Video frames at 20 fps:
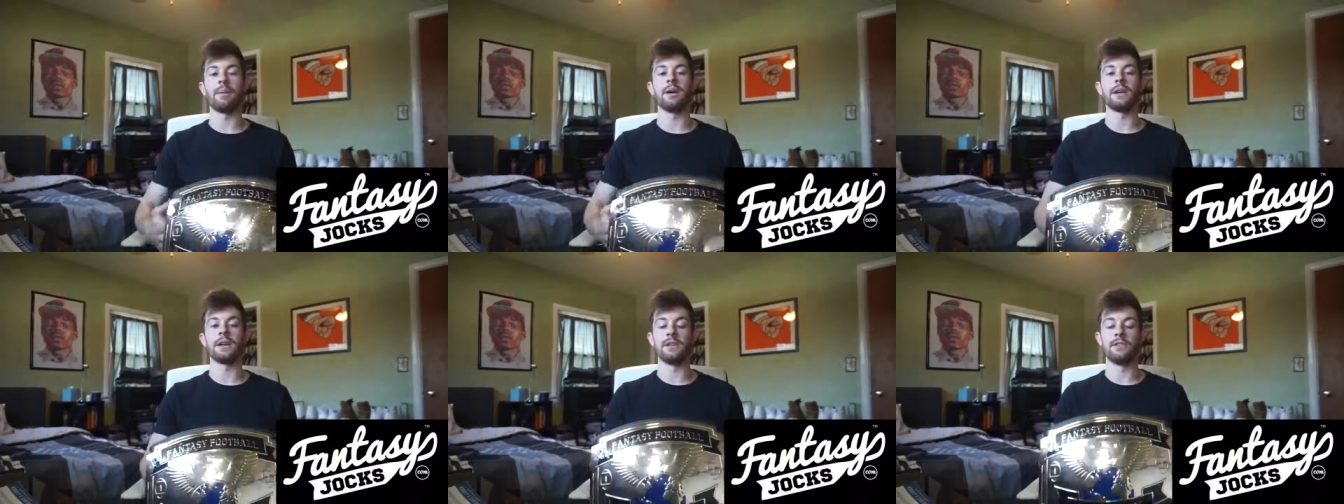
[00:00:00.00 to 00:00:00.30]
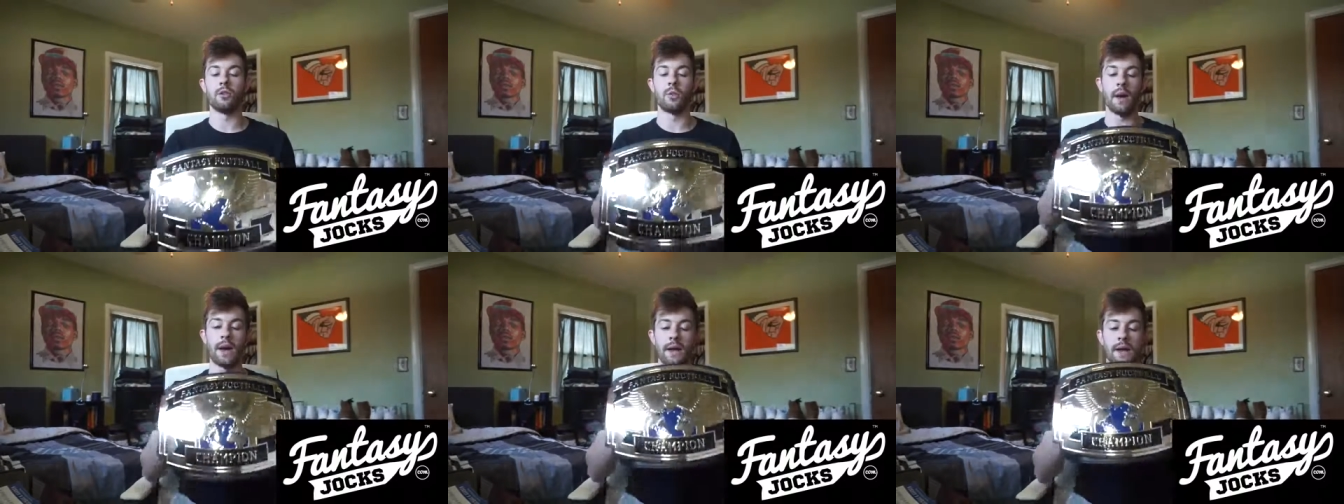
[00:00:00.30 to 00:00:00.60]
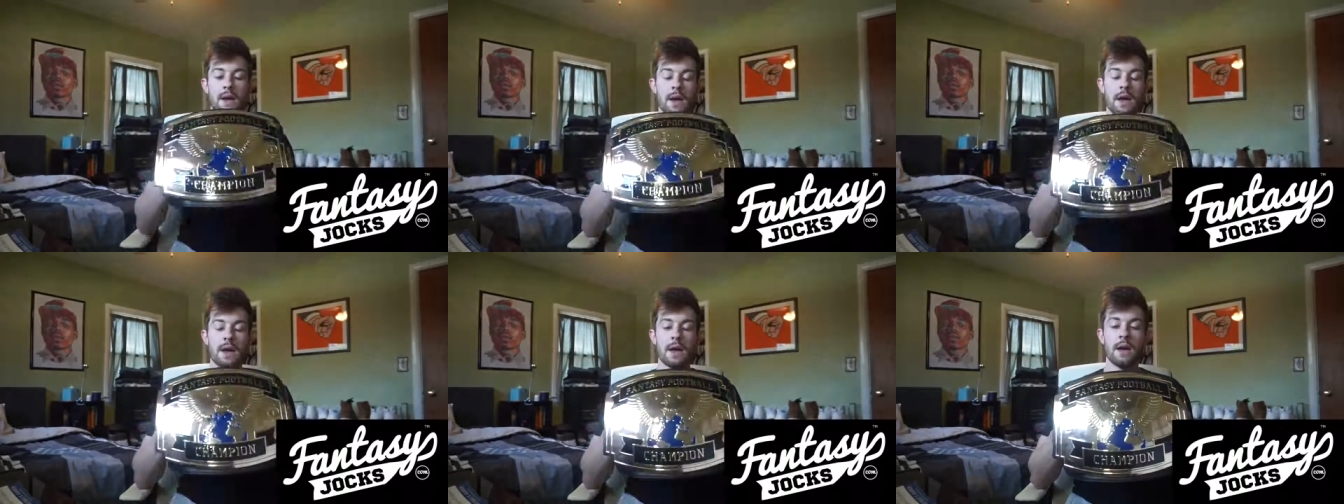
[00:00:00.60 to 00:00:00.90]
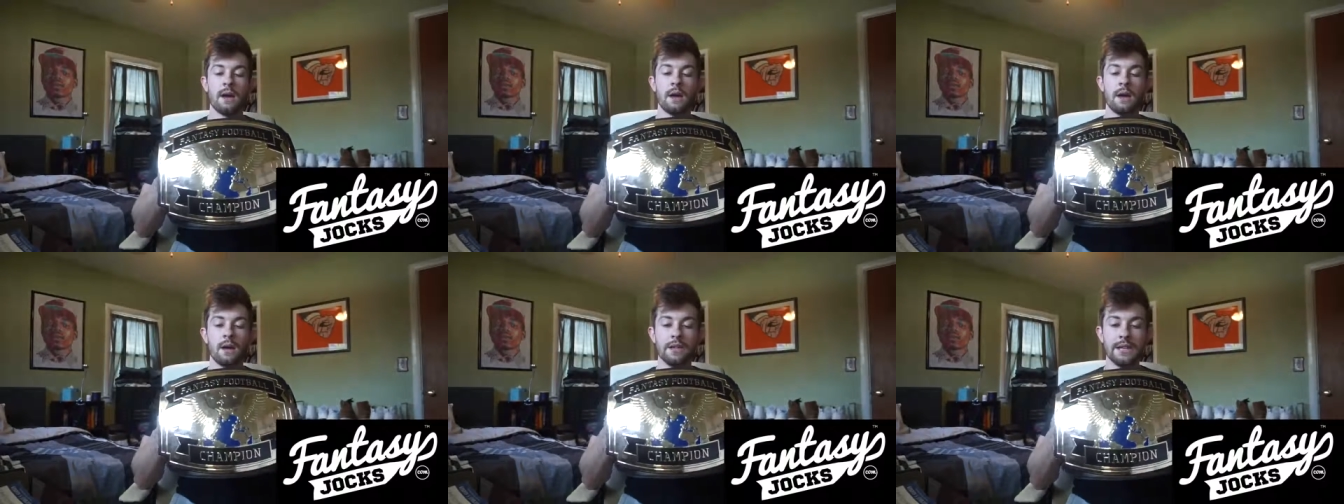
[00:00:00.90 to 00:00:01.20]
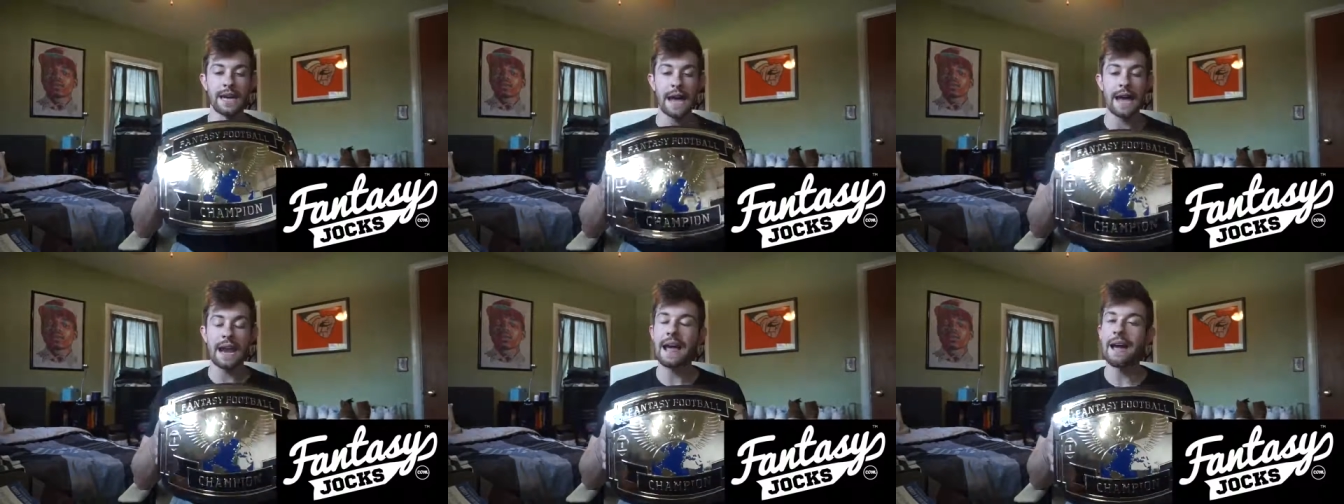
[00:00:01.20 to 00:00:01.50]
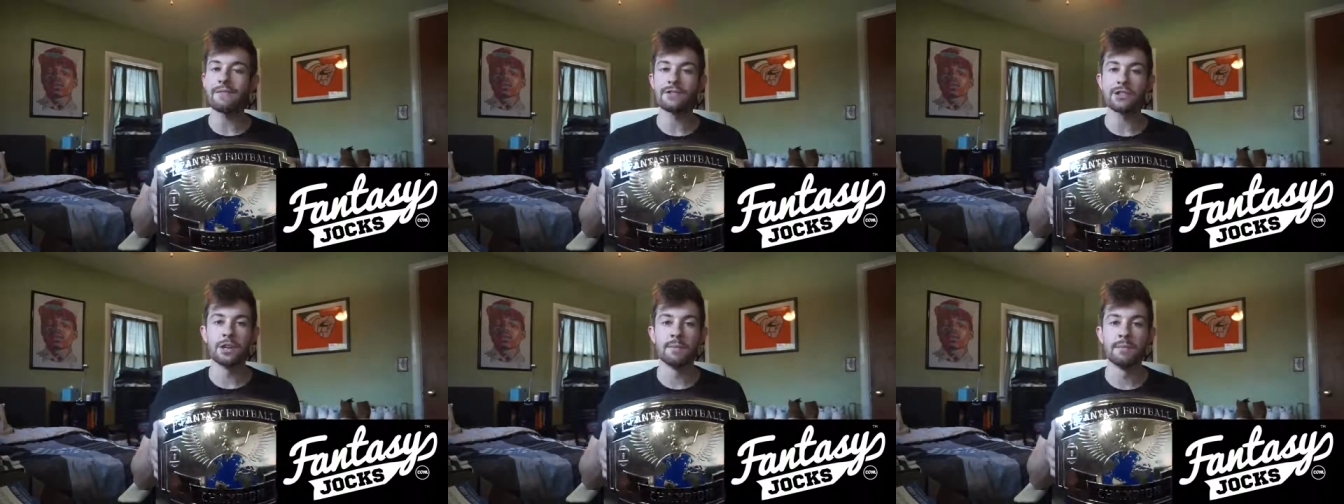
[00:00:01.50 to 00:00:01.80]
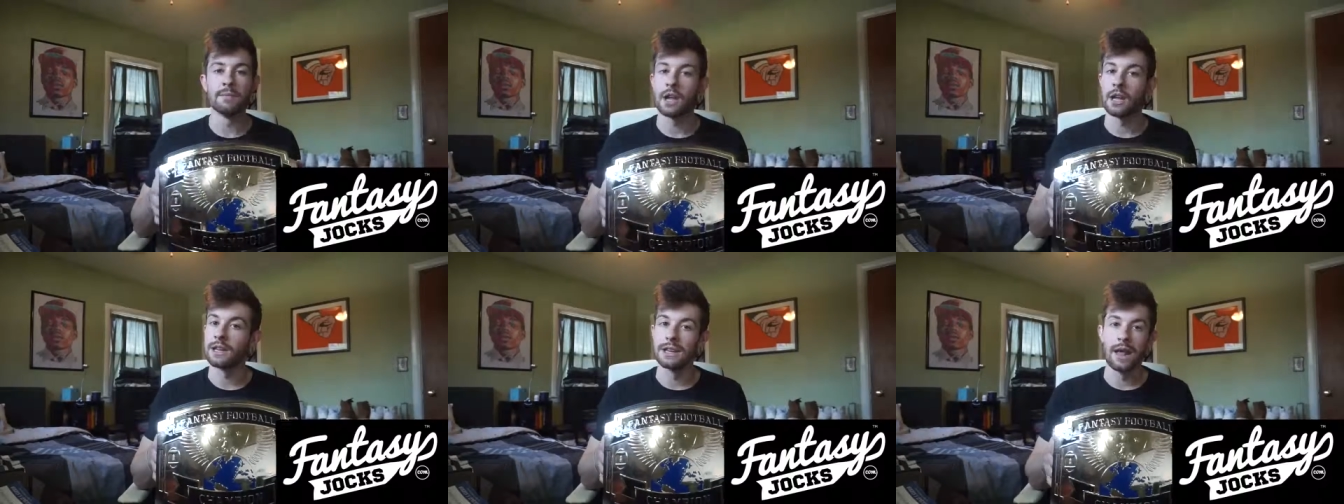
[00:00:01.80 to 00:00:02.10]
But either way, you got to have
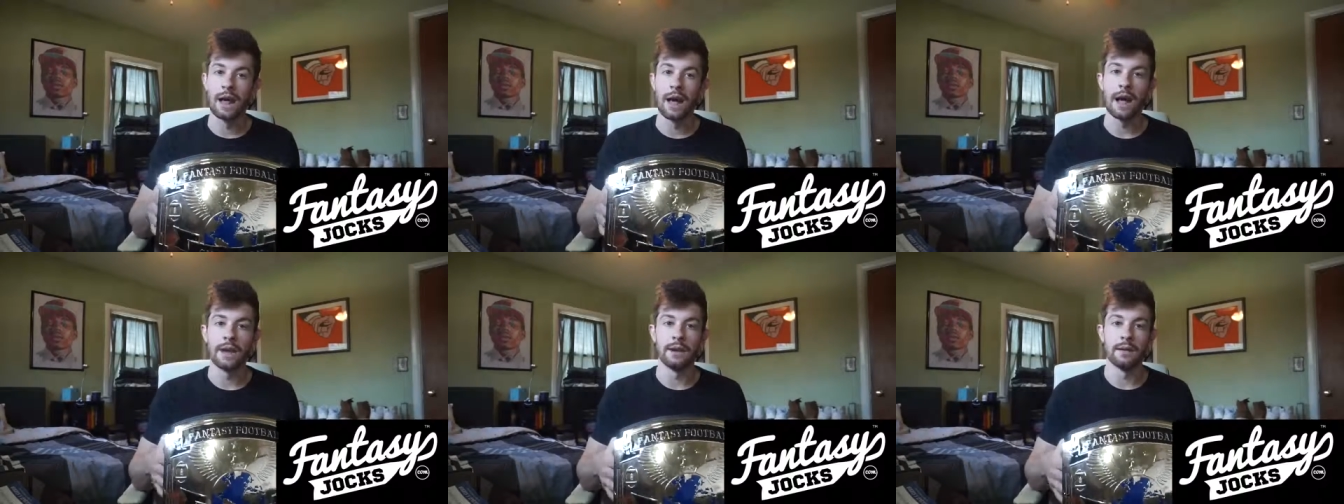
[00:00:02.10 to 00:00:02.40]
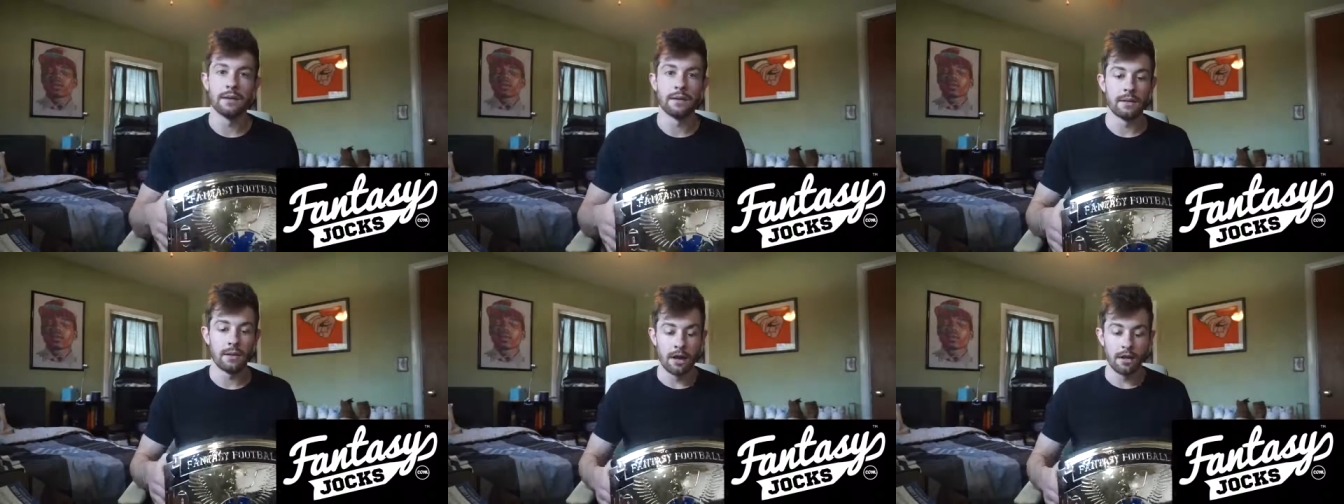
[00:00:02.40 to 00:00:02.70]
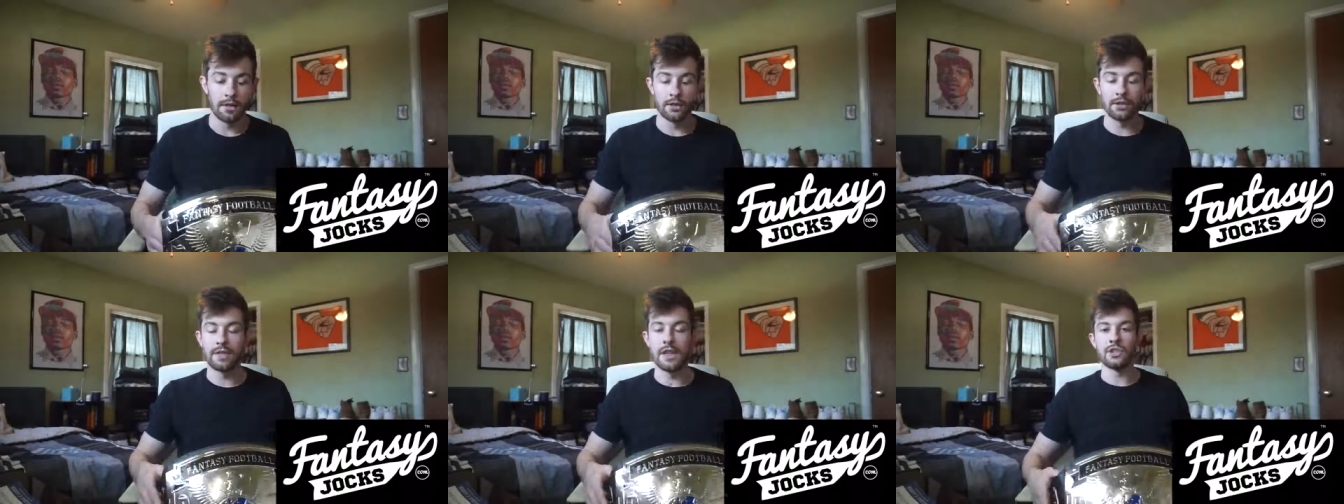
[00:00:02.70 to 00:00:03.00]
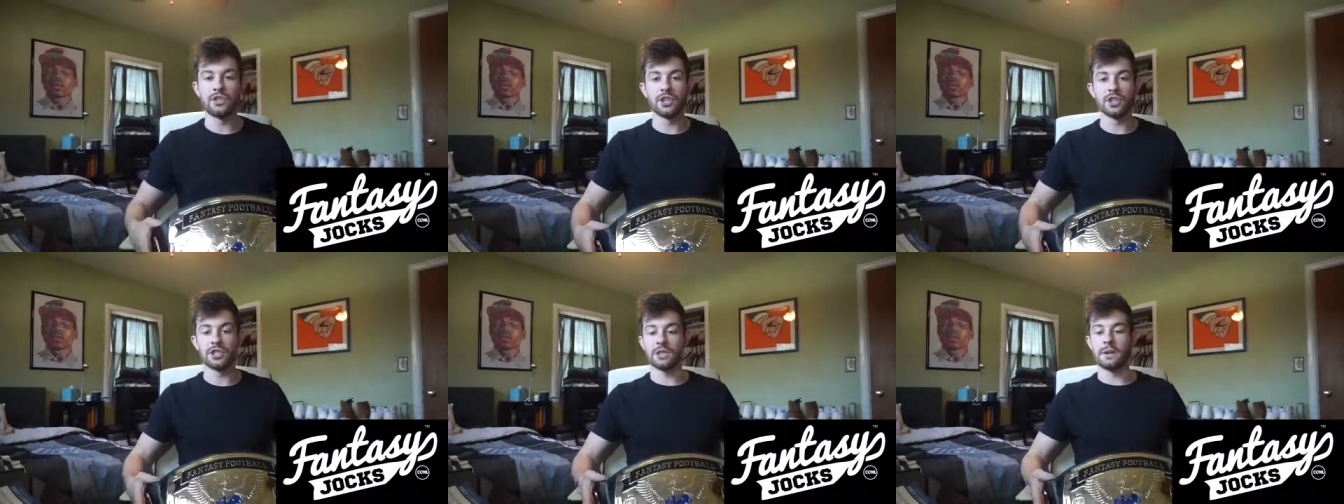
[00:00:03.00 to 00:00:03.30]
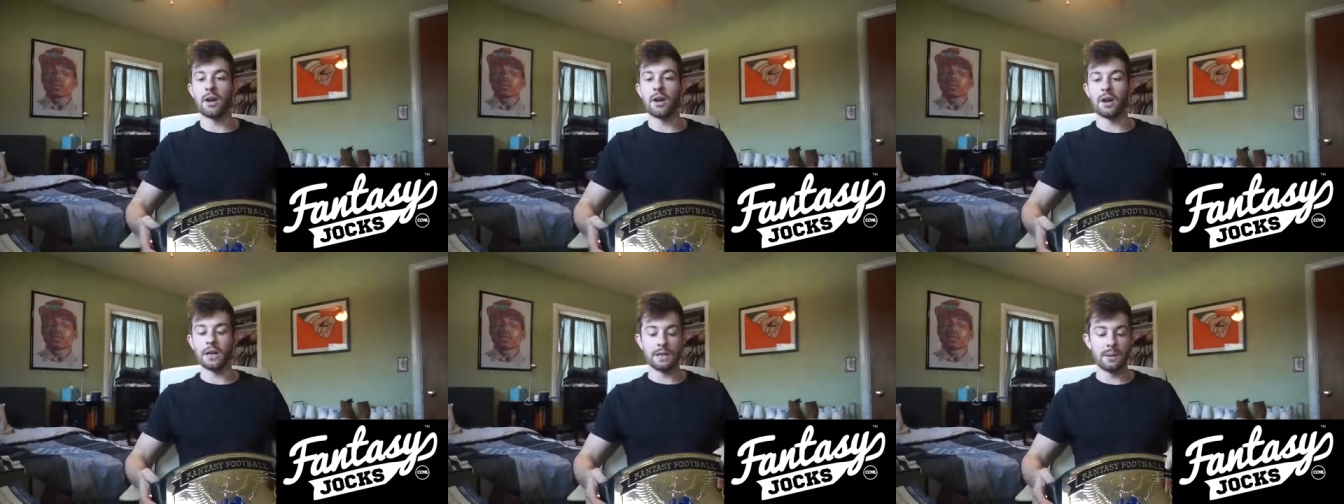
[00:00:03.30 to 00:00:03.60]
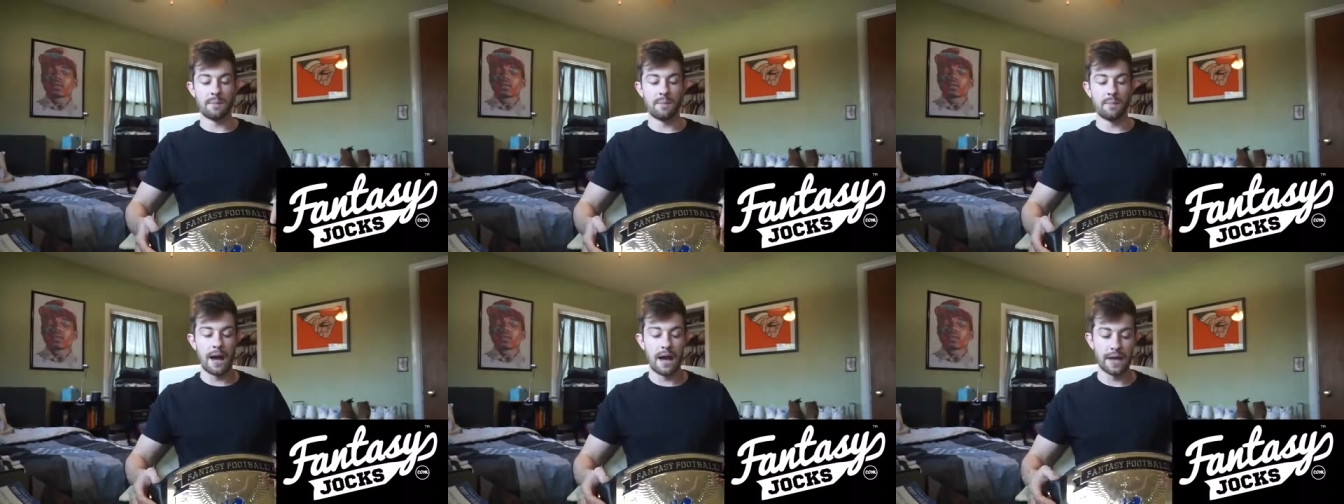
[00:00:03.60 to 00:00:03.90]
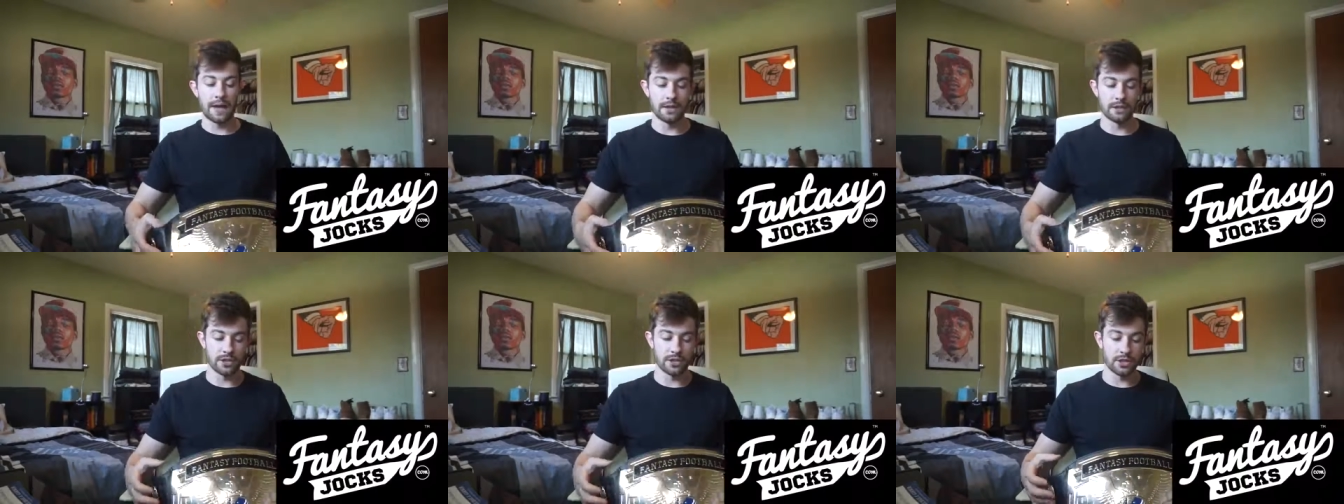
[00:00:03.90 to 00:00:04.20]
something on the line other than just the money, the buy-in.